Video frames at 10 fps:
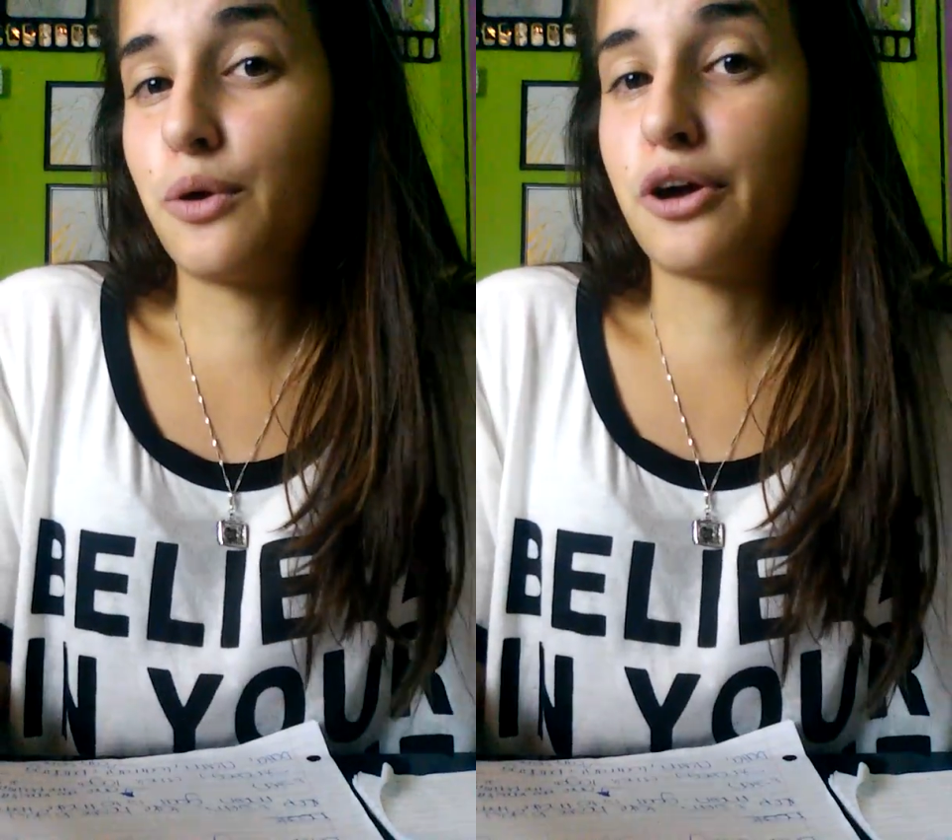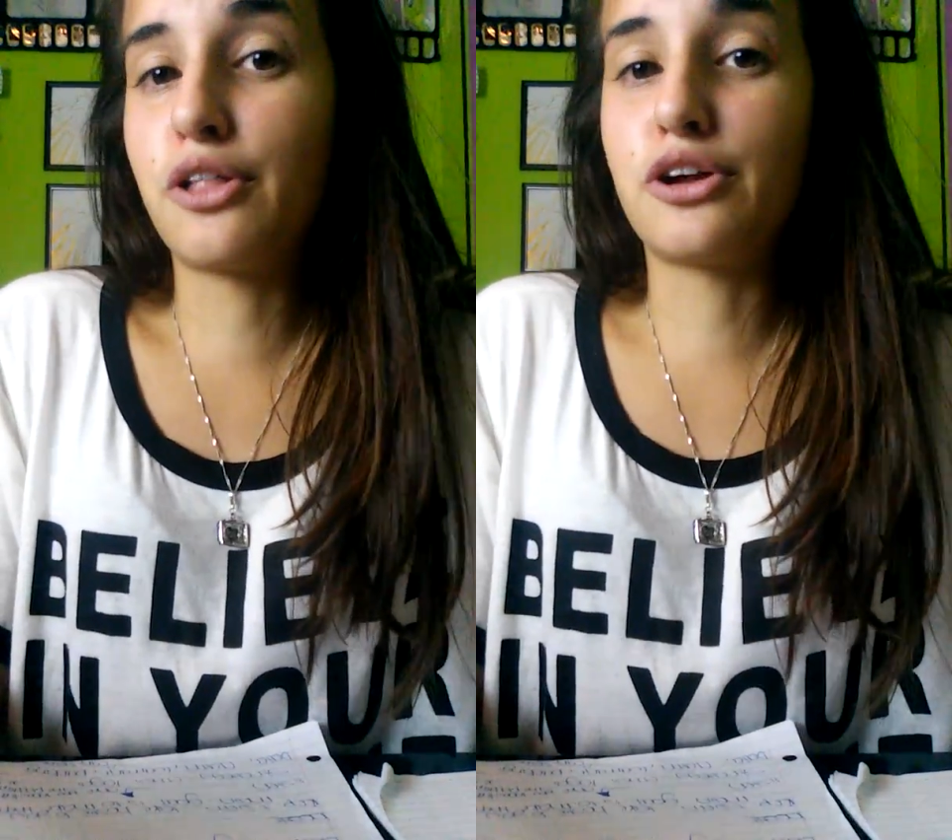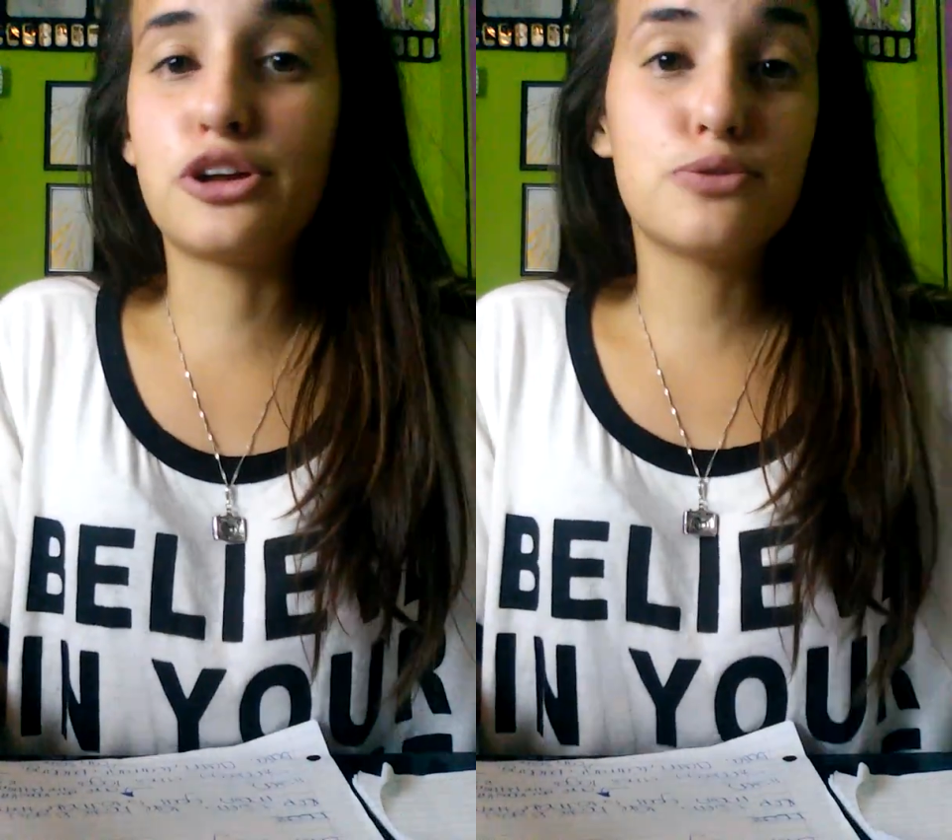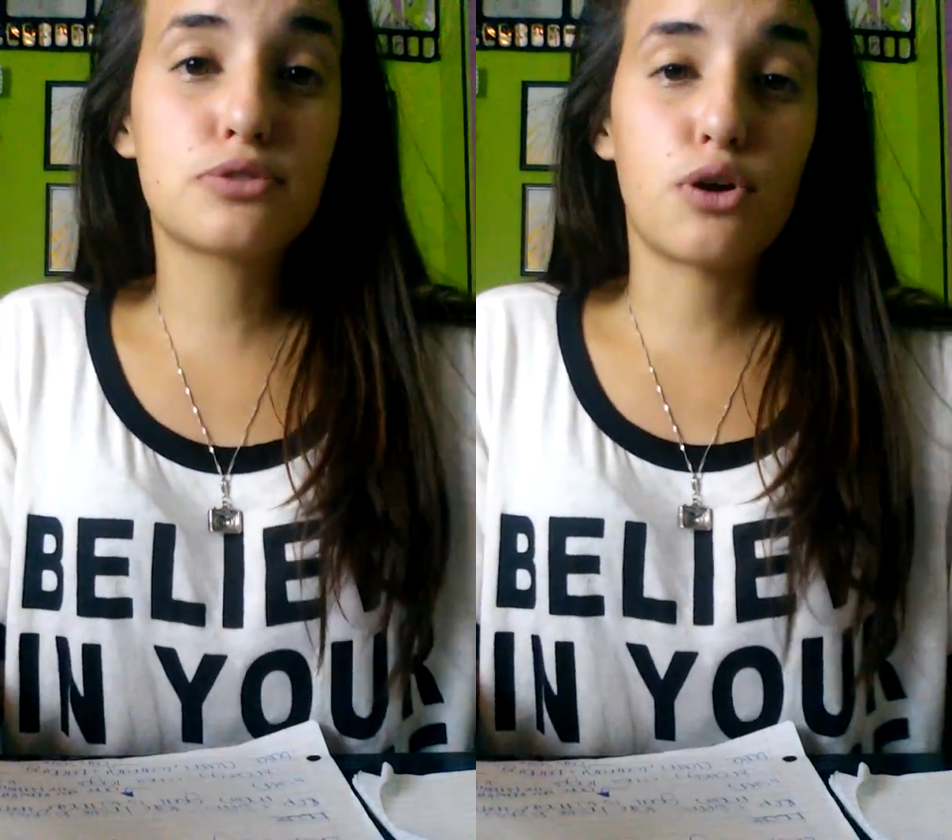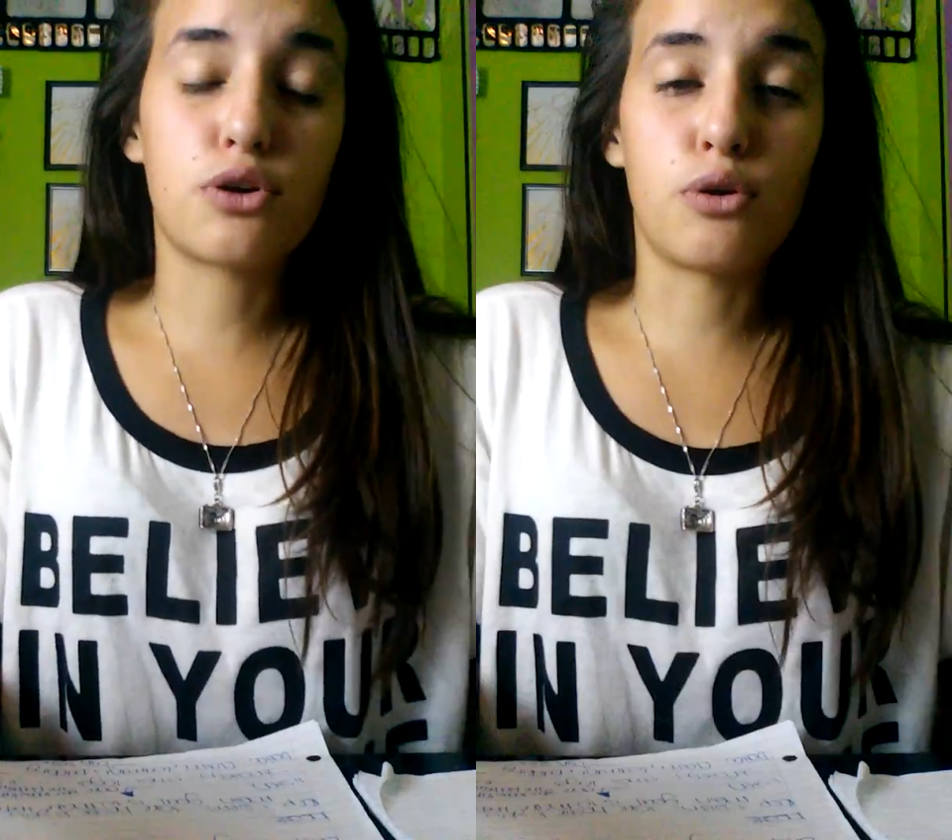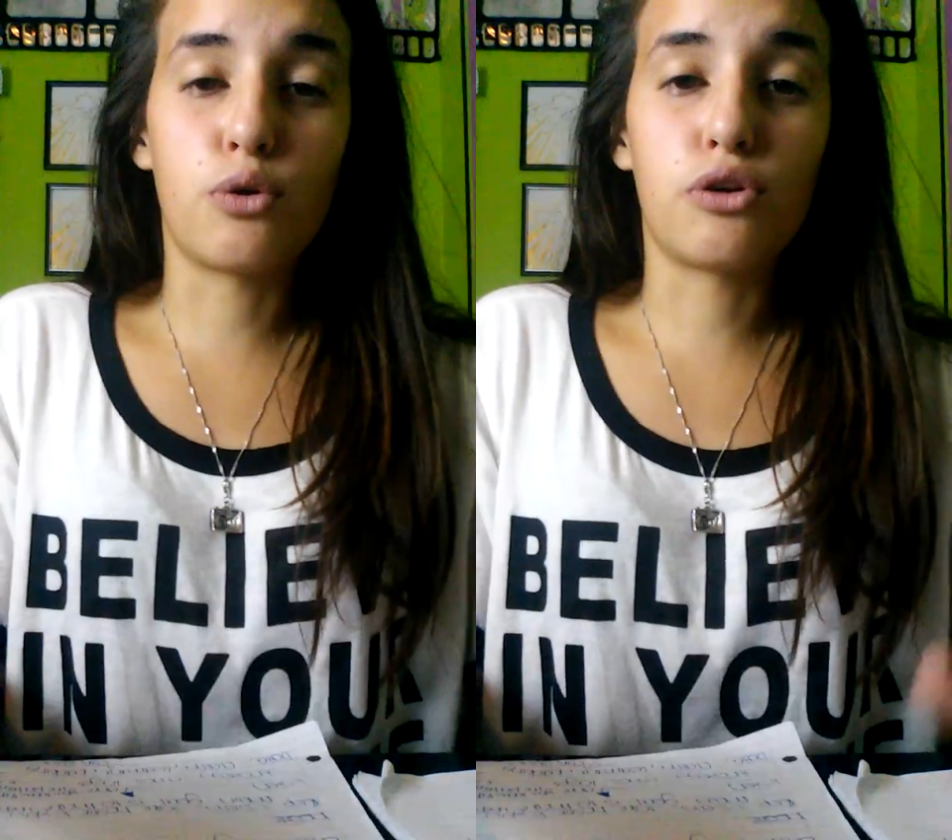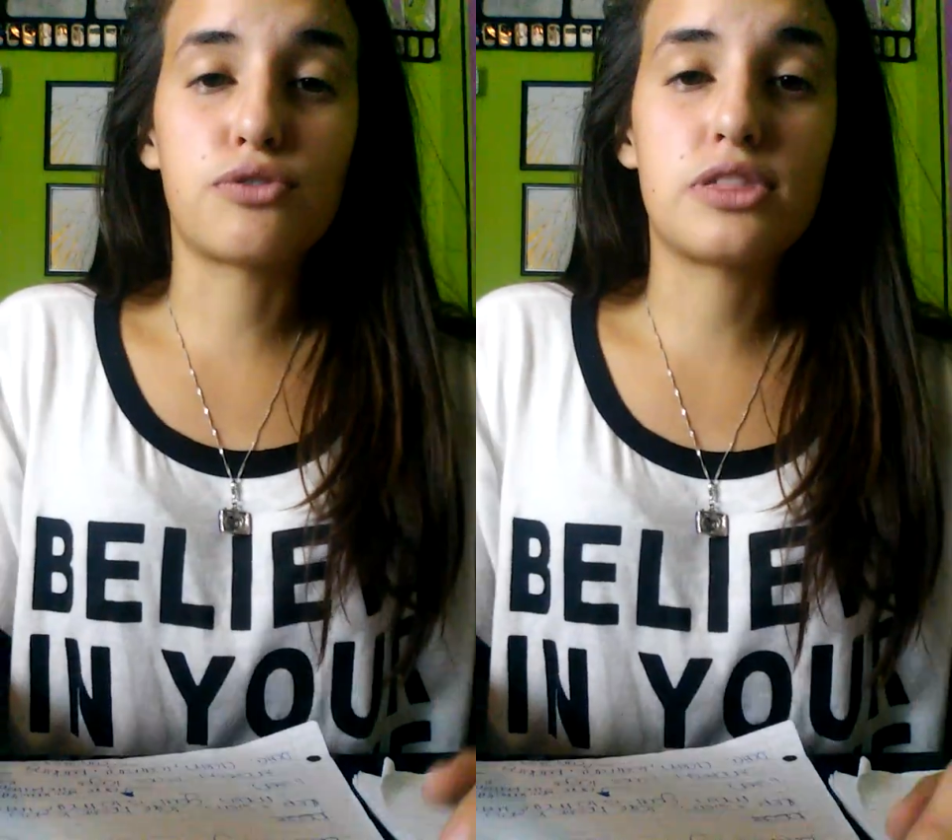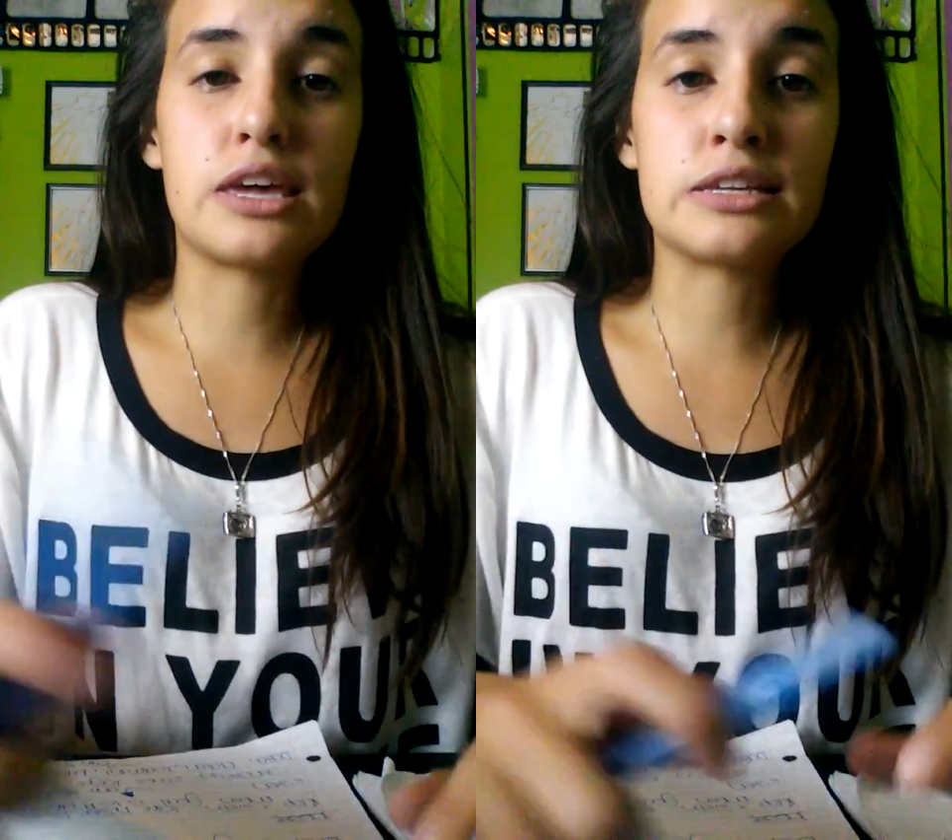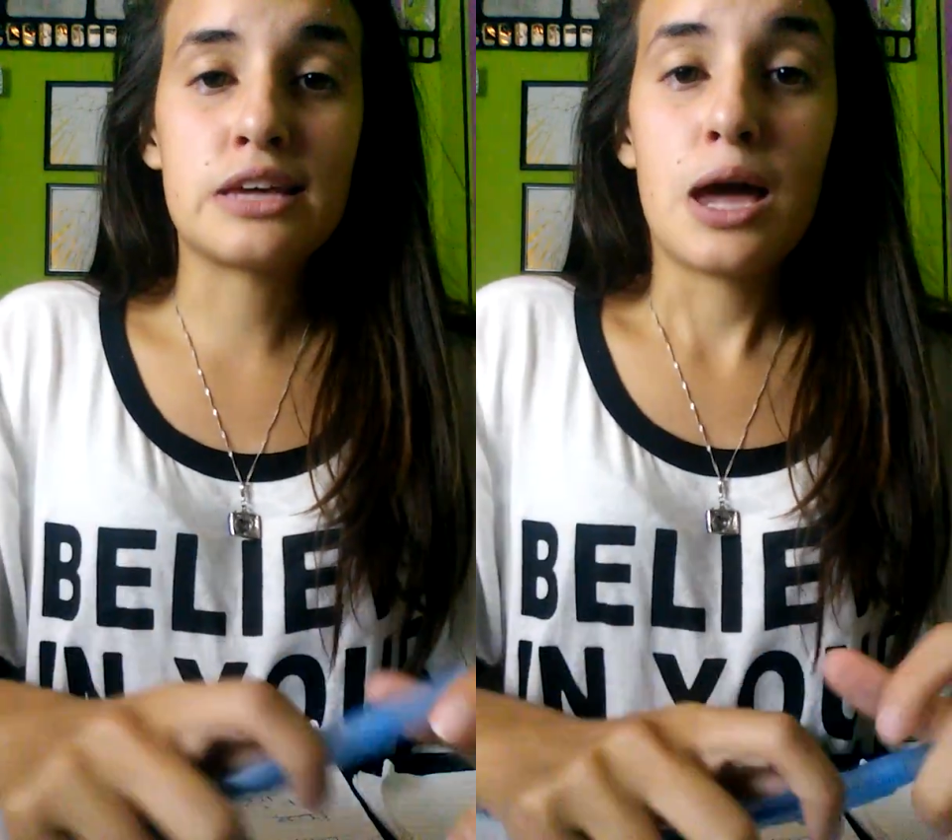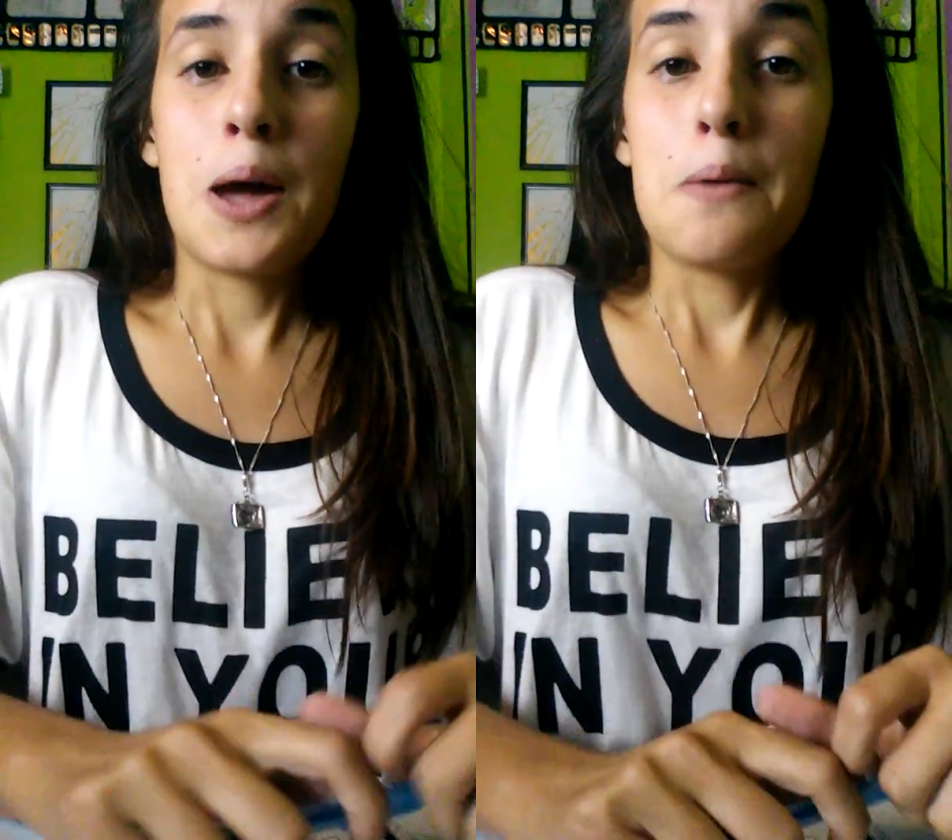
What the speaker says: oil or use coconut oil for things.